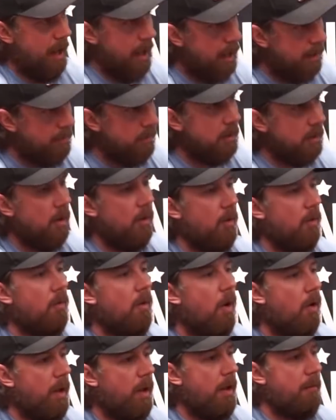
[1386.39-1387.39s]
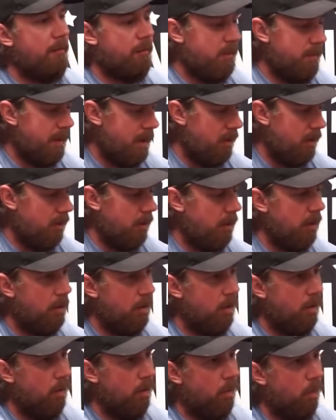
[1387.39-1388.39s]
And I'm going to go, okay, from here,
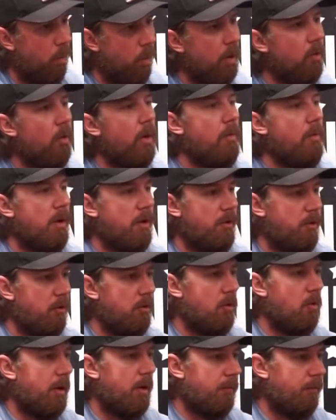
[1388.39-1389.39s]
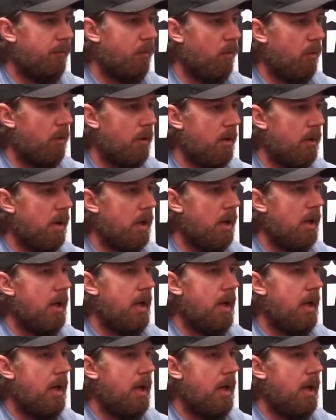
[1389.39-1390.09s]
what do I want to do going forward?